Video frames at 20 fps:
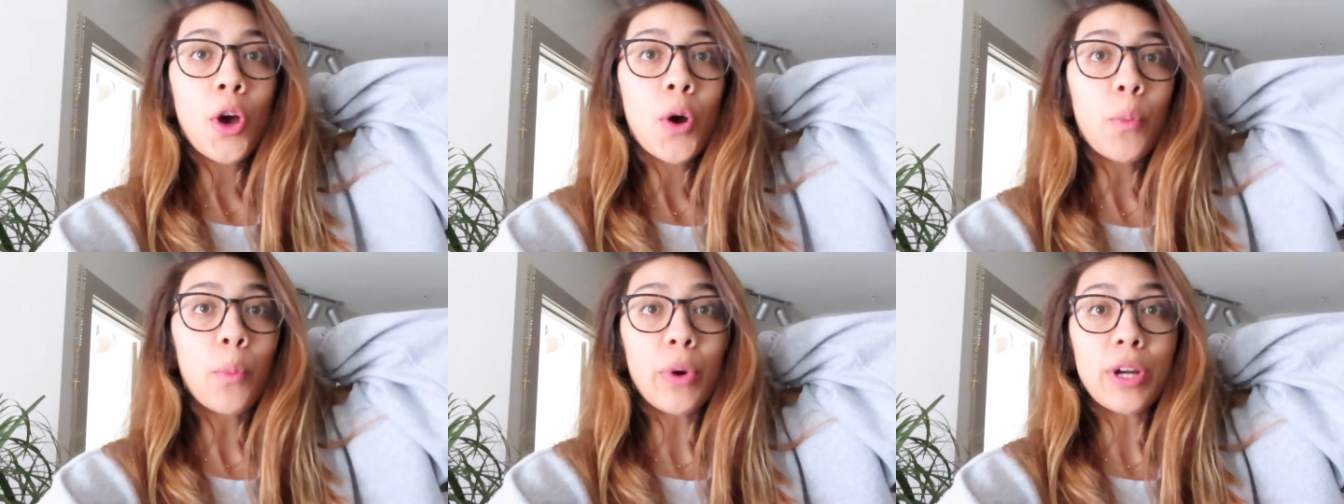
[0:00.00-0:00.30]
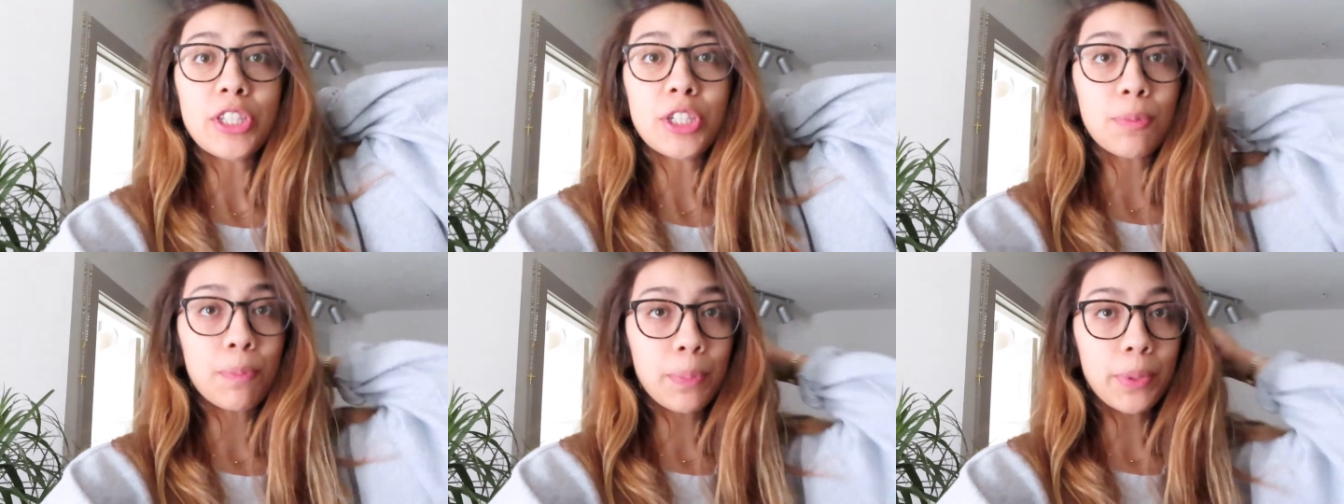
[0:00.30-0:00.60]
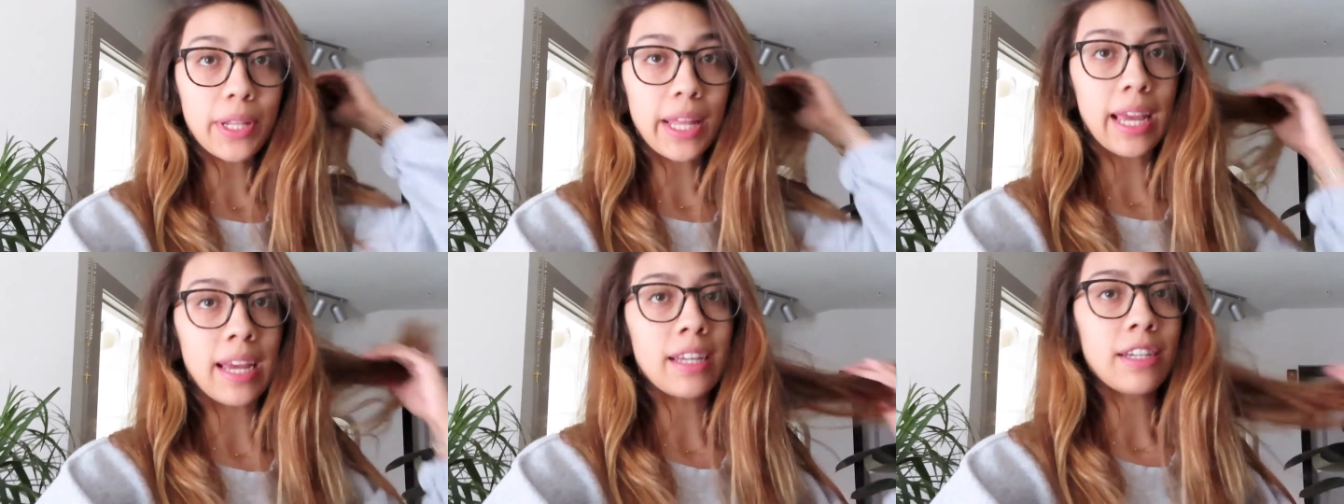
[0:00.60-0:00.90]
which
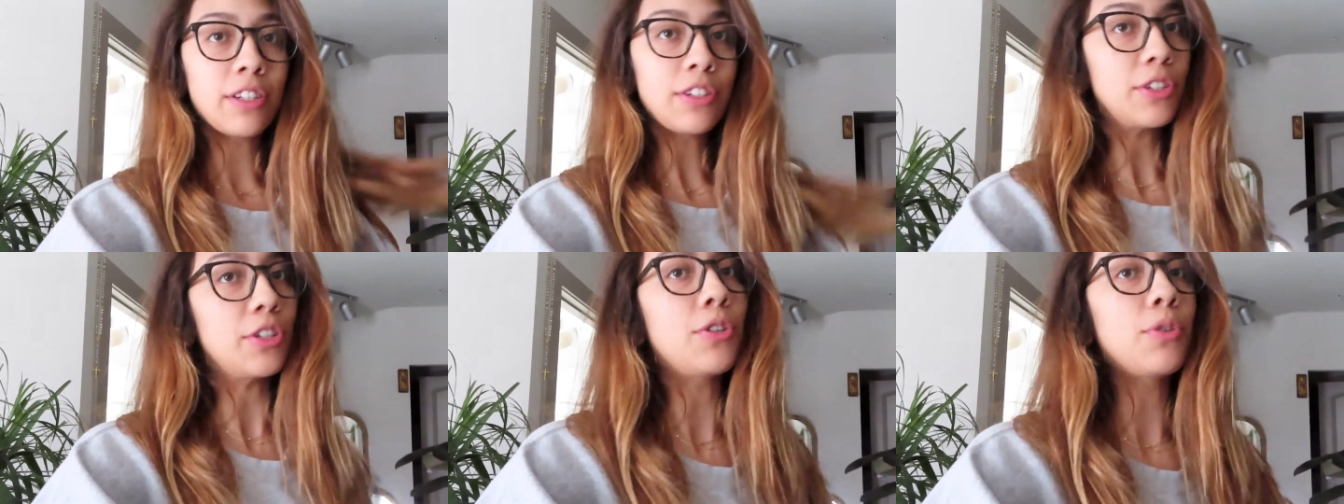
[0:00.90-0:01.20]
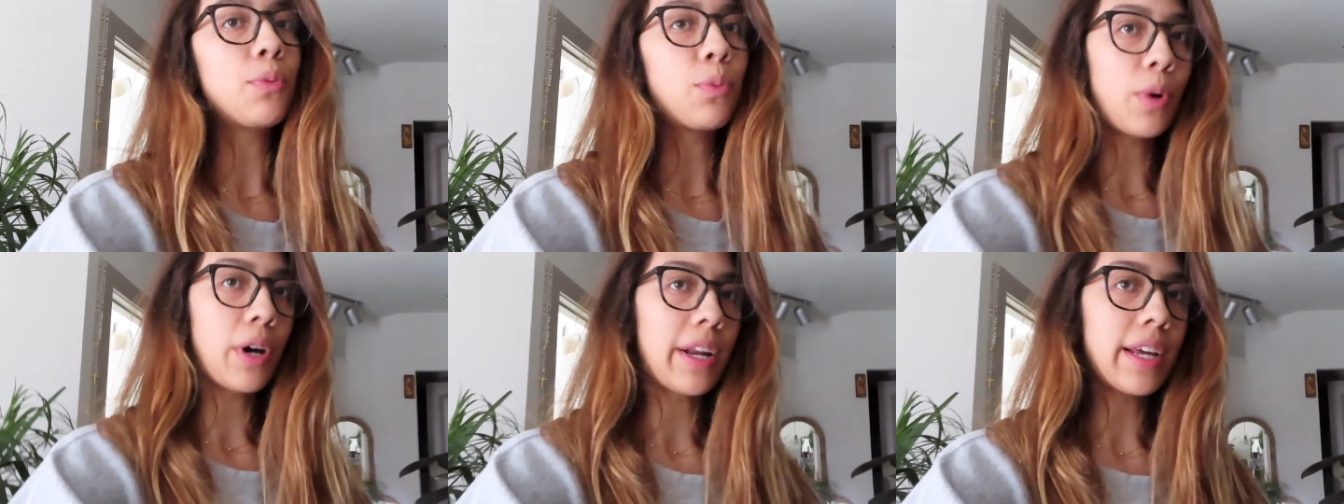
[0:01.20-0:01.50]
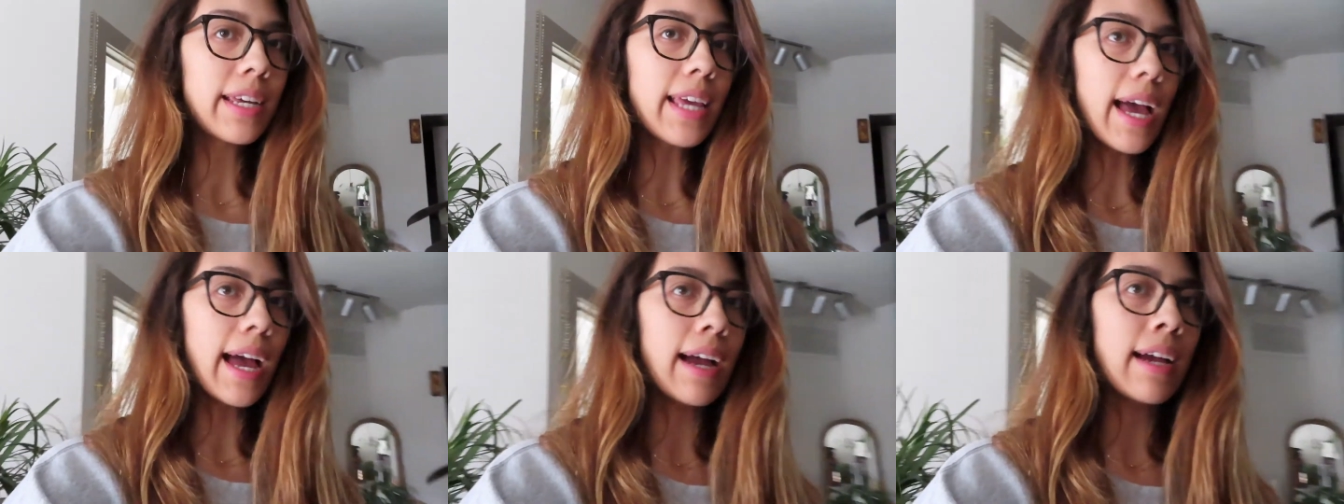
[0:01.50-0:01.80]
plant you want
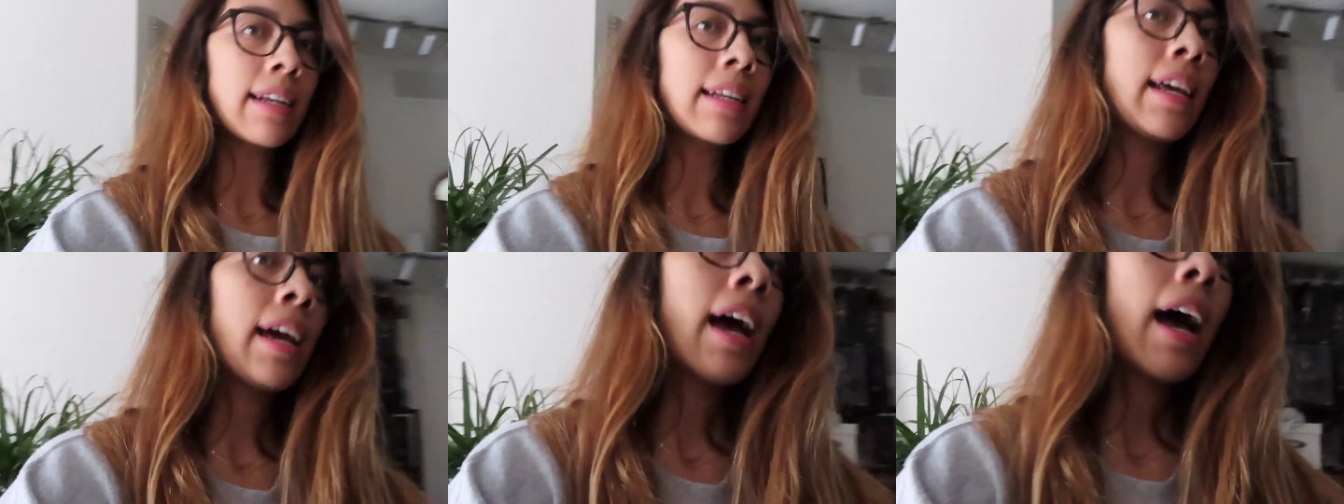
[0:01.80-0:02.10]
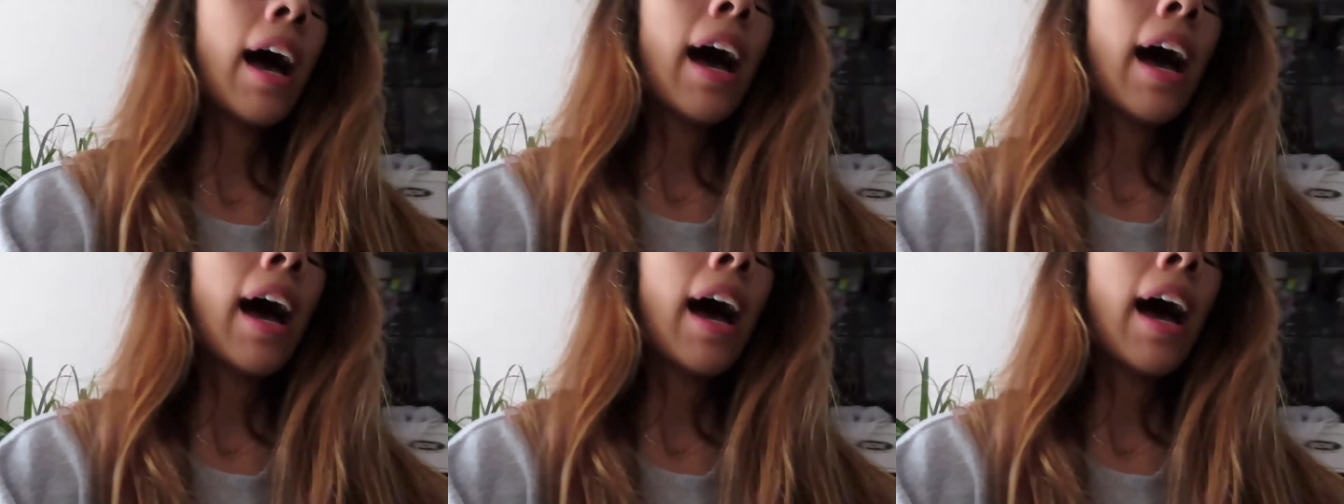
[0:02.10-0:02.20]
to get.